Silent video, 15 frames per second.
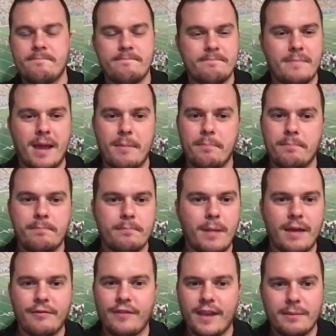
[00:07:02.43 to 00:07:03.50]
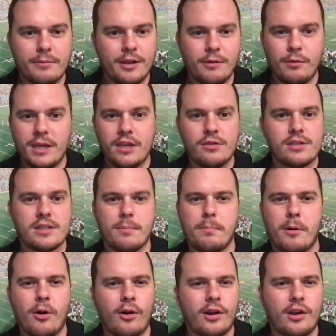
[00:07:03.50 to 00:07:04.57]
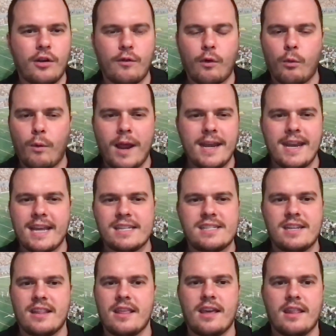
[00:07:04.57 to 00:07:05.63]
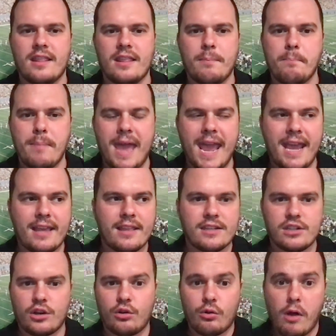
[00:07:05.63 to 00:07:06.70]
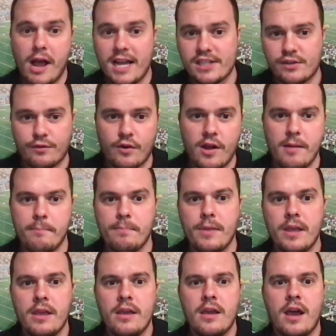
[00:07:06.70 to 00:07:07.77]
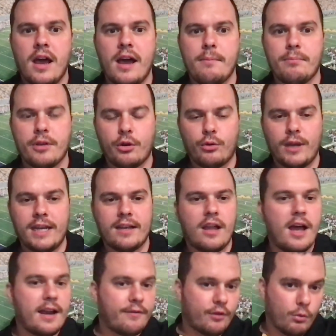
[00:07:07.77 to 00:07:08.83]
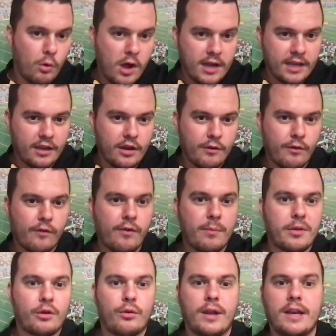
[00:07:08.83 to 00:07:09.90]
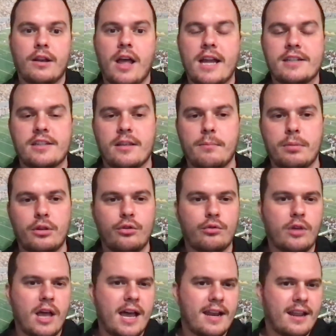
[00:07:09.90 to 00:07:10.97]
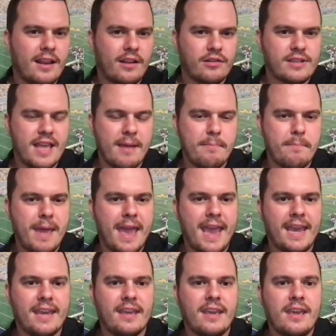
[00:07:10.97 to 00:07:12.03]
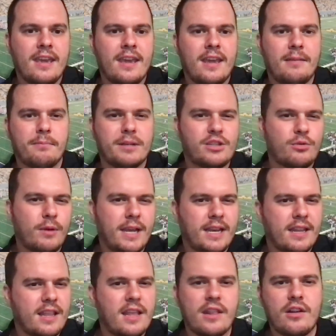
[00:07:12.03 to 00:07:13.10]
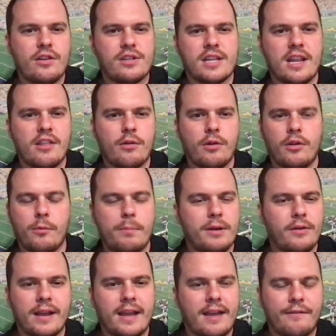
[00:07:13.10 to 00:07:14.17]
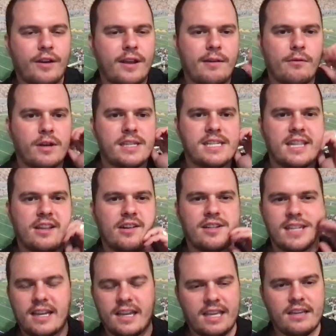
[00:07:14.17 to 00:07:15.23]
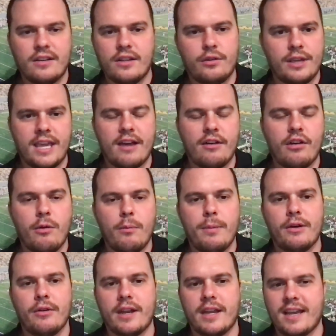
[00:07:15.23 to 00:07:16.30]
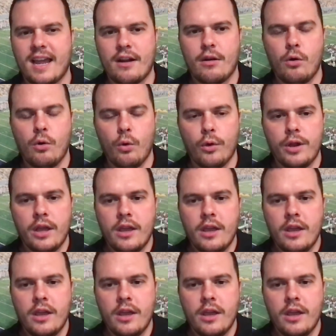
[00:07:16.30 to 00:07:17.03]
my family, we used to park over right next to the bank that's across from the green lot. If you're walking over from the green lot to the blue lot, and there's that bank in between, and then there's another little building, I forget what's in there. It's like a little yellow building, kind of old.